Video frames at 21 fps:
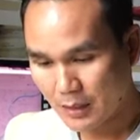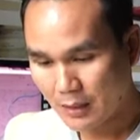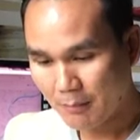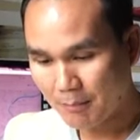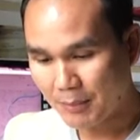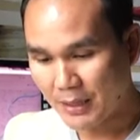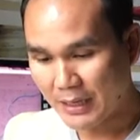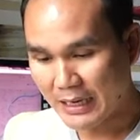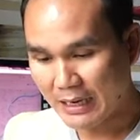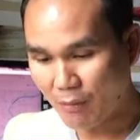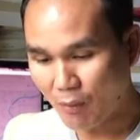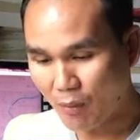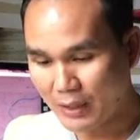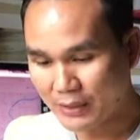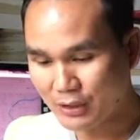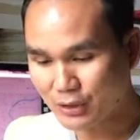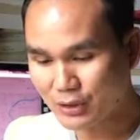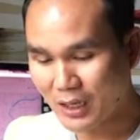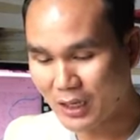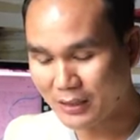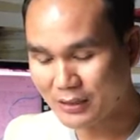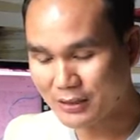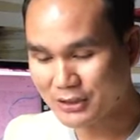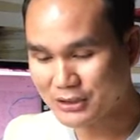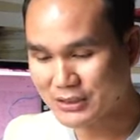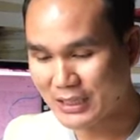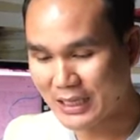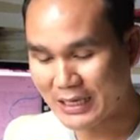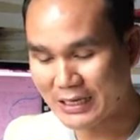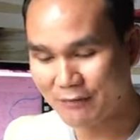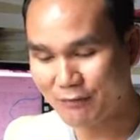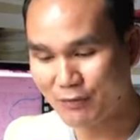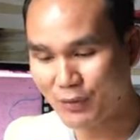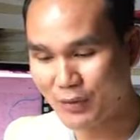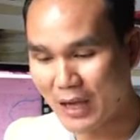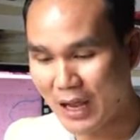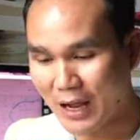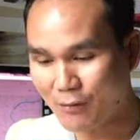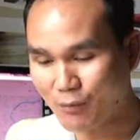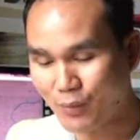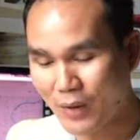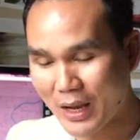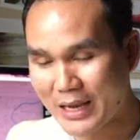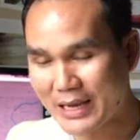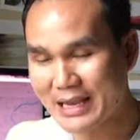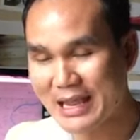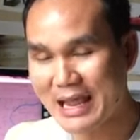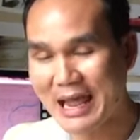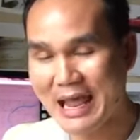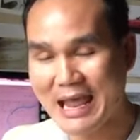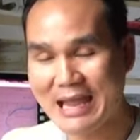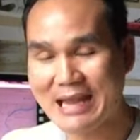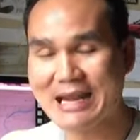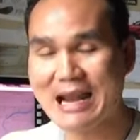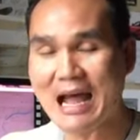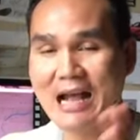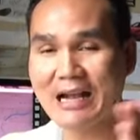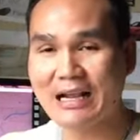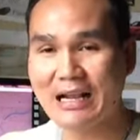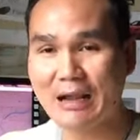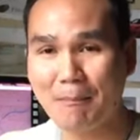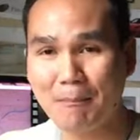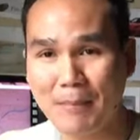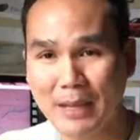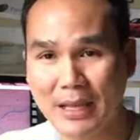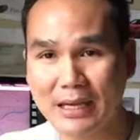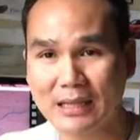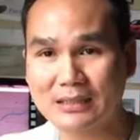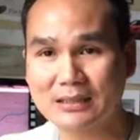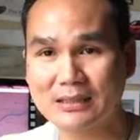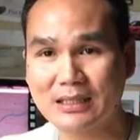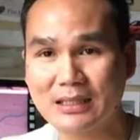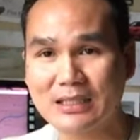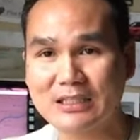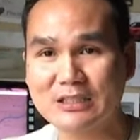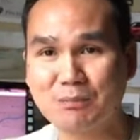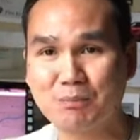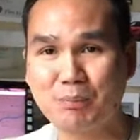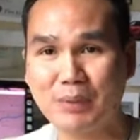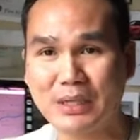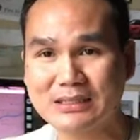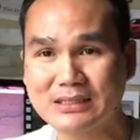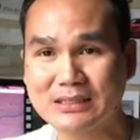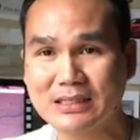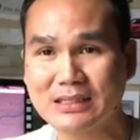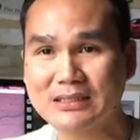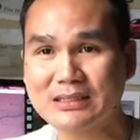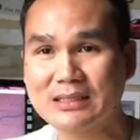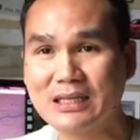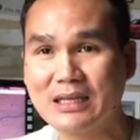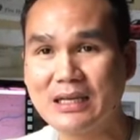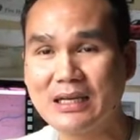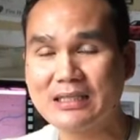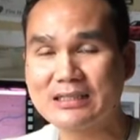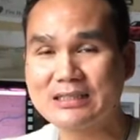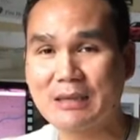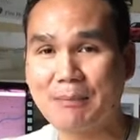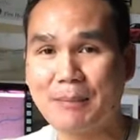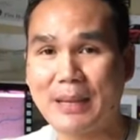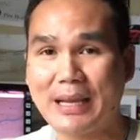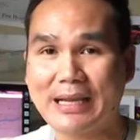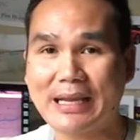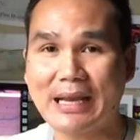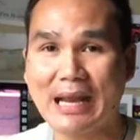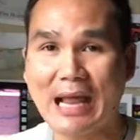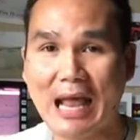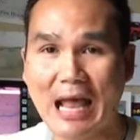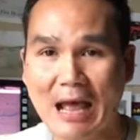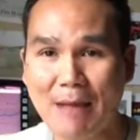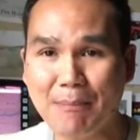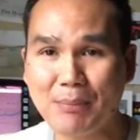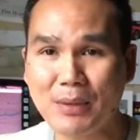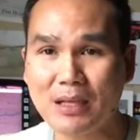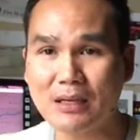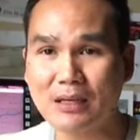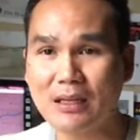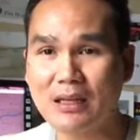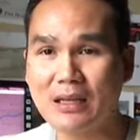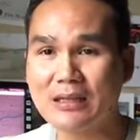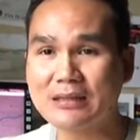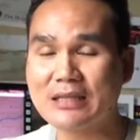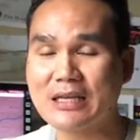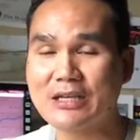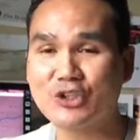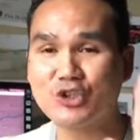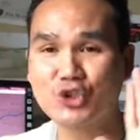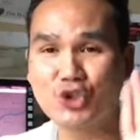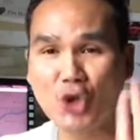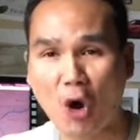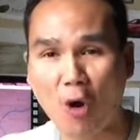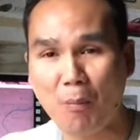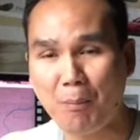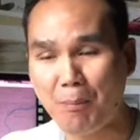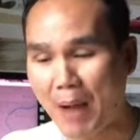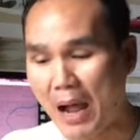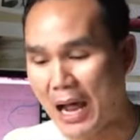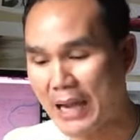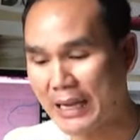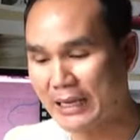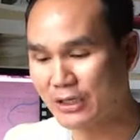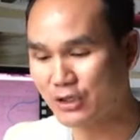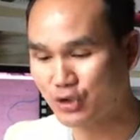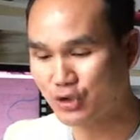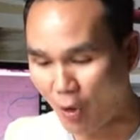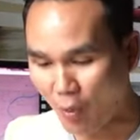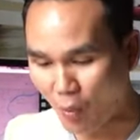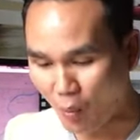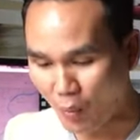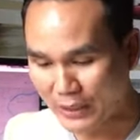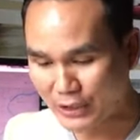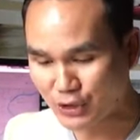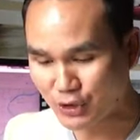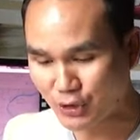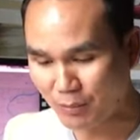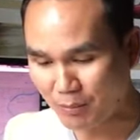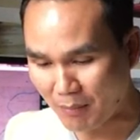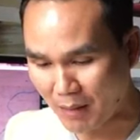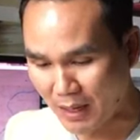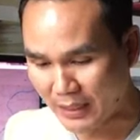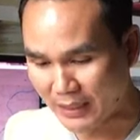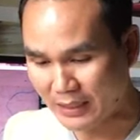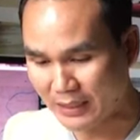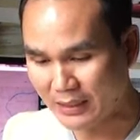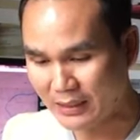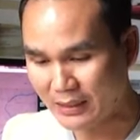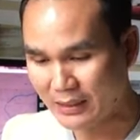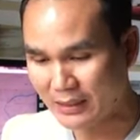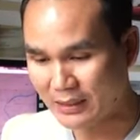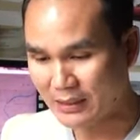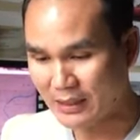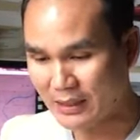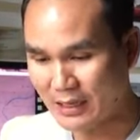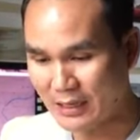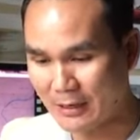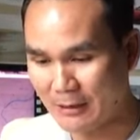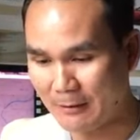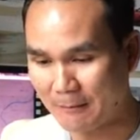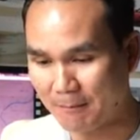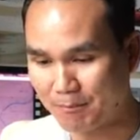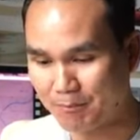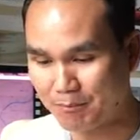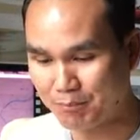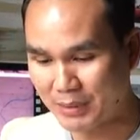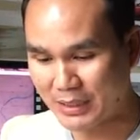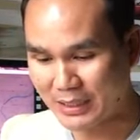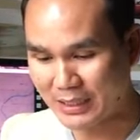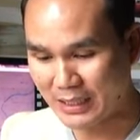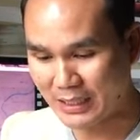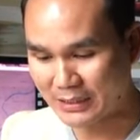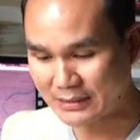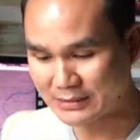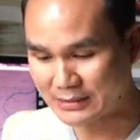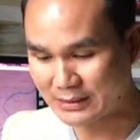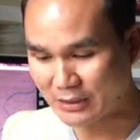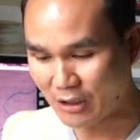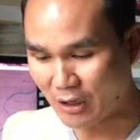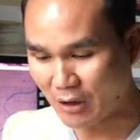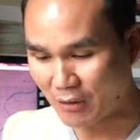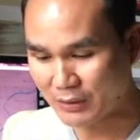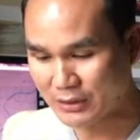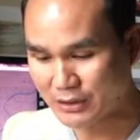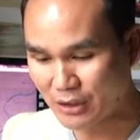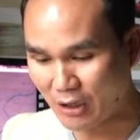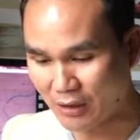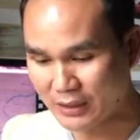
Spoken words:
But I want you to understand, if you're not ready and not committed to this business to make it happen, then don't buy it. Don't waste your money, because, you know, this